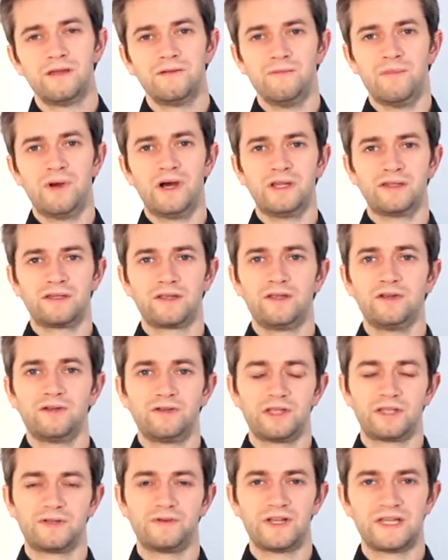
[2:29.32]
but you're
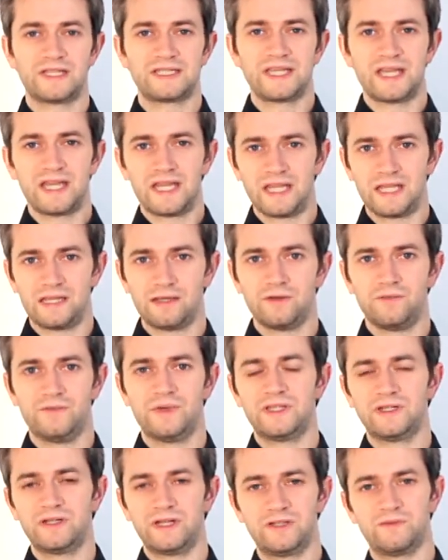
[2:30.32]
not really saying
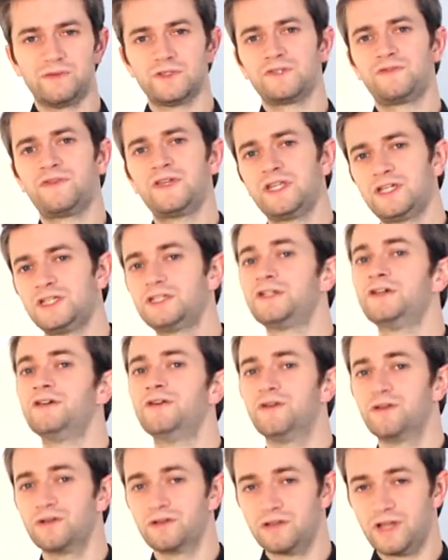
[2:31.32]
whether it was finished
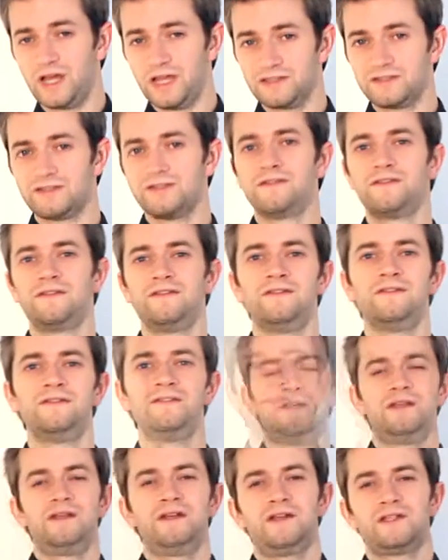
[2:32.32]
or not.
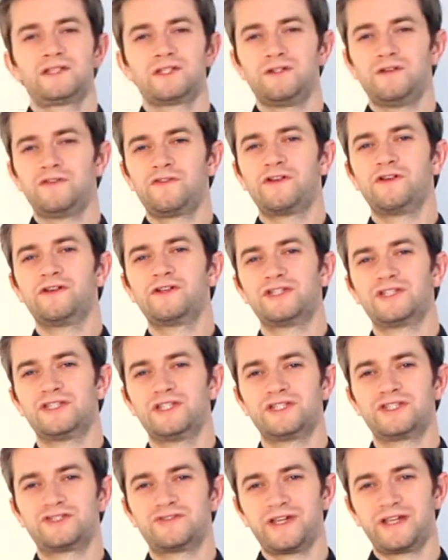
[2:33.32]
So of course
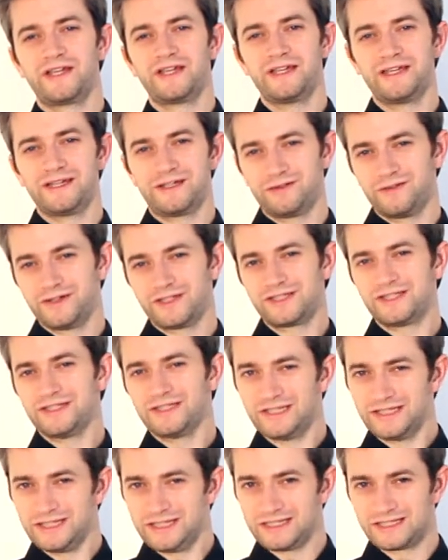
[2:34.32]
the tricky question
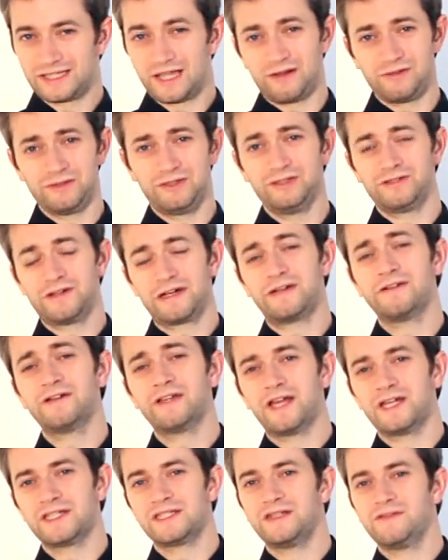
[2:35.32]
is, how do you
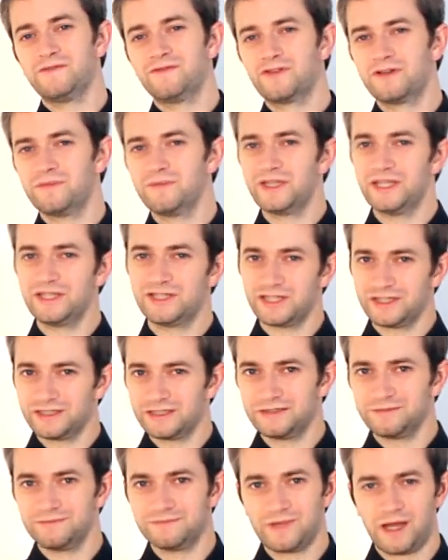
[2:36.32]
recognize them from each
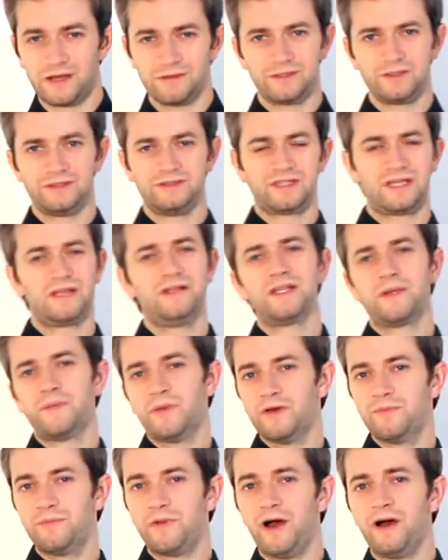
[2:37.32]
other? How do you tell them
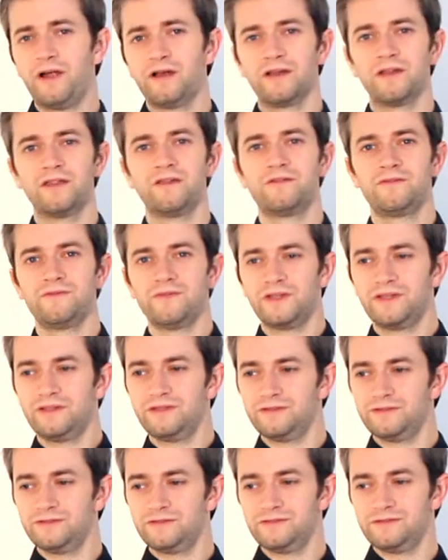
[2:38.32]
apart when
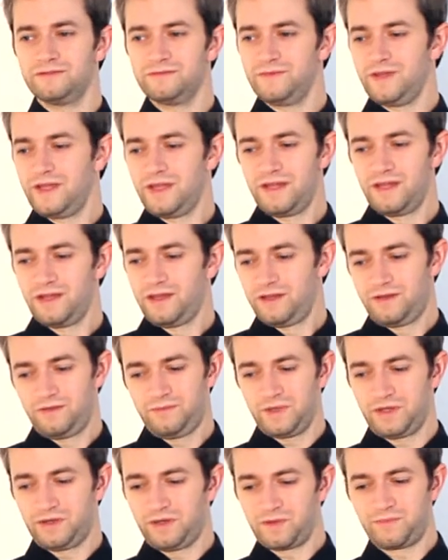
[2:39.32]
you
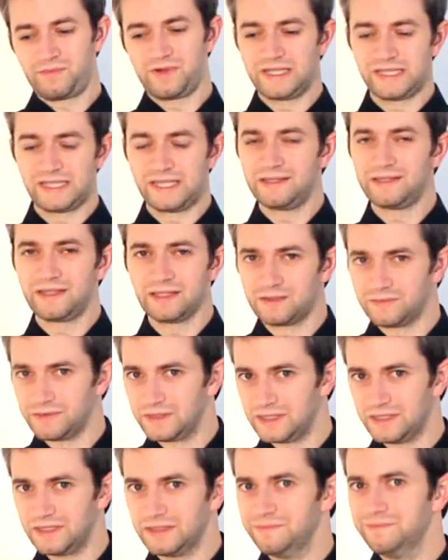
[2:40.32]
are presented
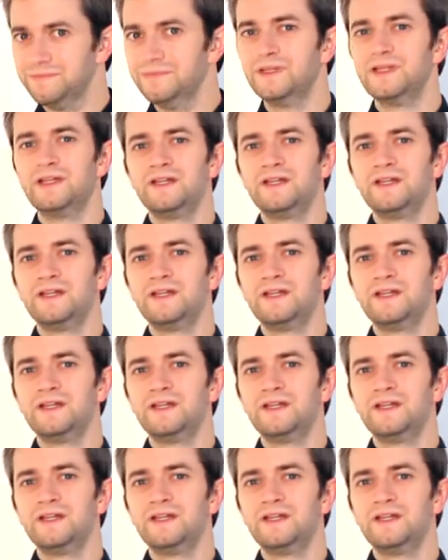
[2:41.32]
with them?